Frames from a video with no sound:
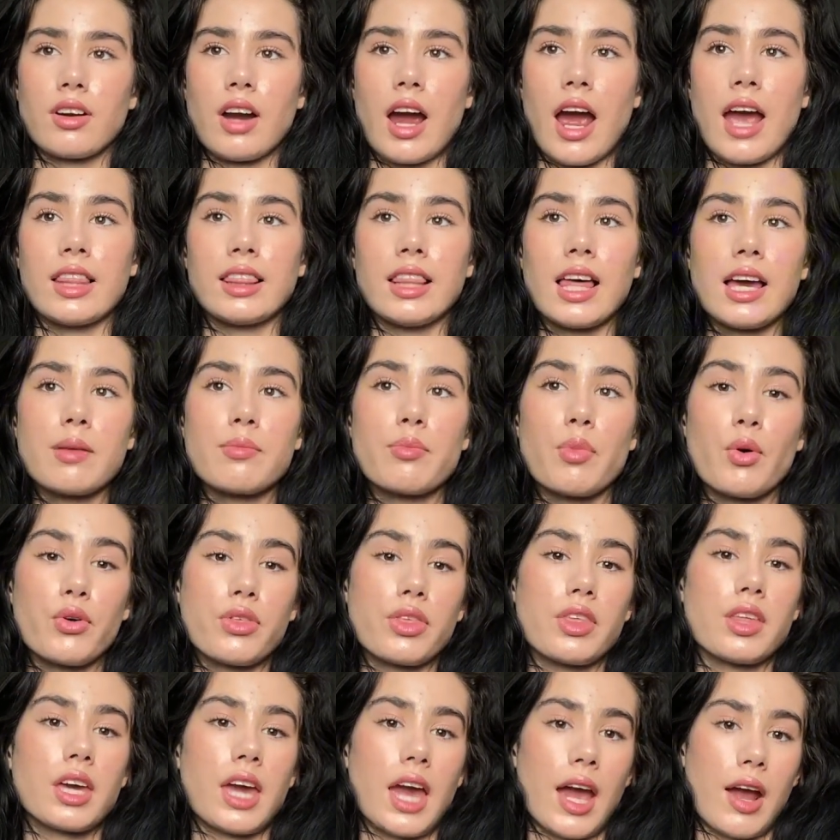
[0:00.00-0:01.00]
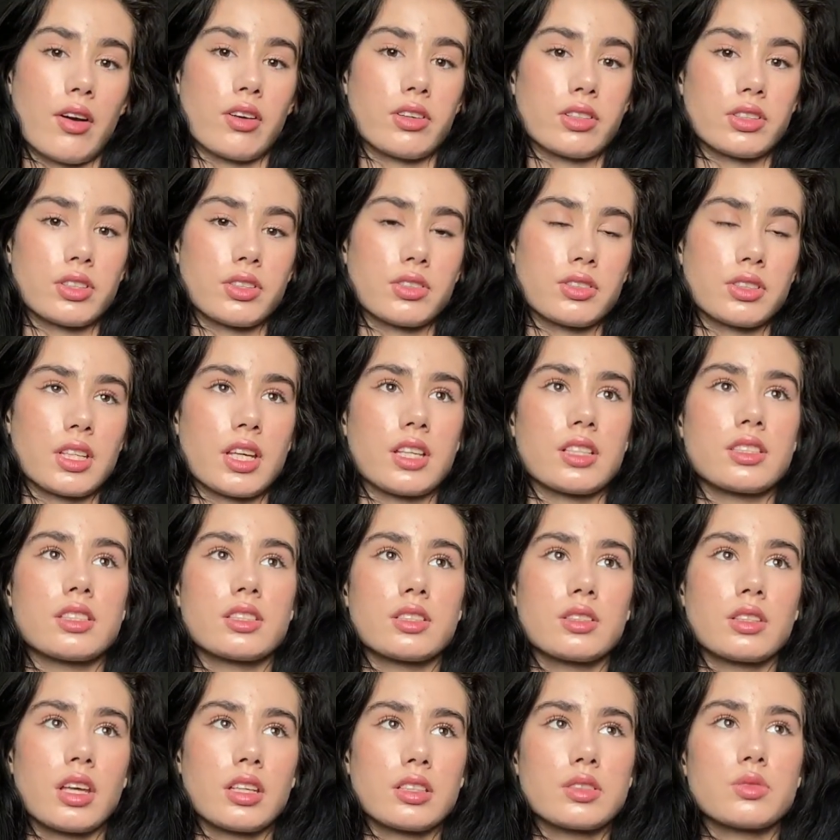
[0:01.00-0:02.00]
I like both the characters.
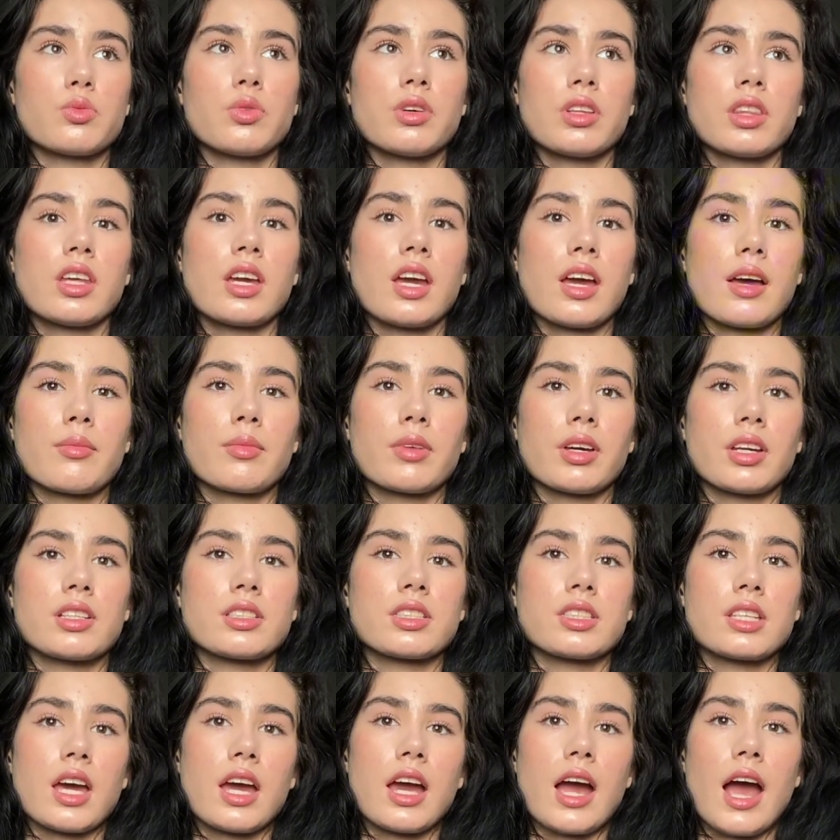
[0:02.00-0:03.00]
That's one thing I'm gonna say.